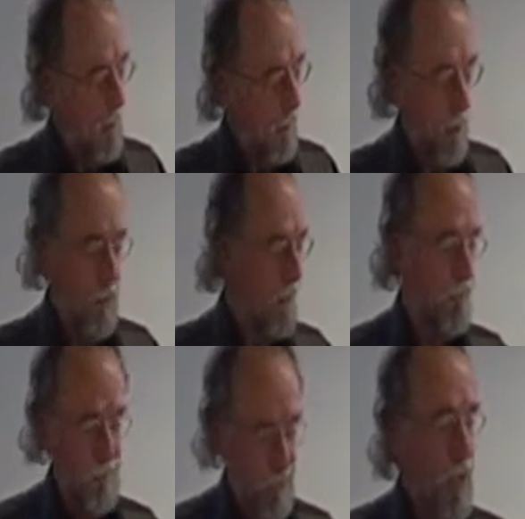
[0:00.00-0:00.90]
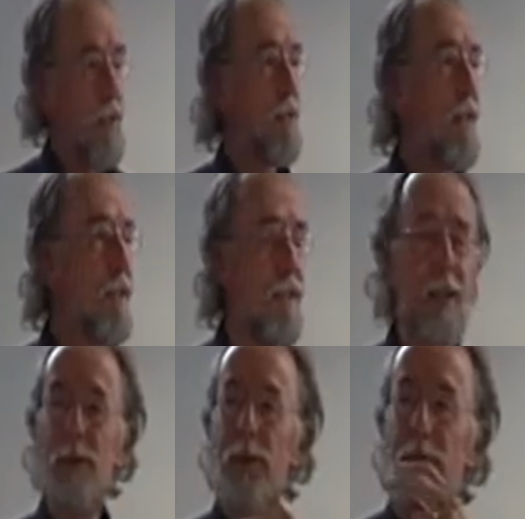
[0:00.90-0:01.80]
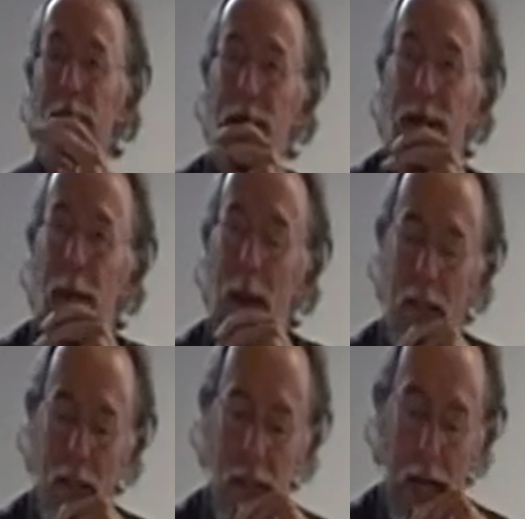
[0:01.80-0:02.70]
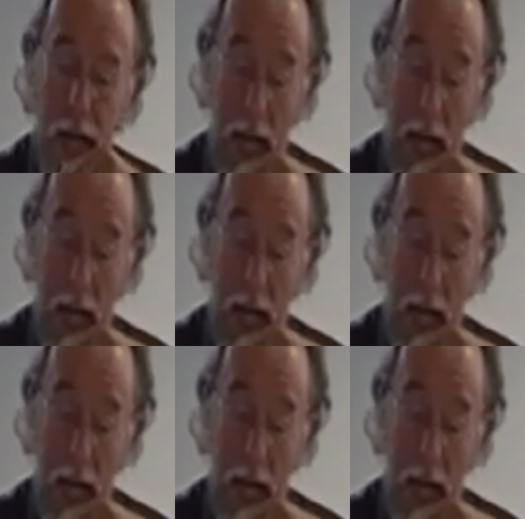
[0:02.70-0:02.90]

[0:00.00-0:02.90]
absolutely transcendently beautiful, this passage,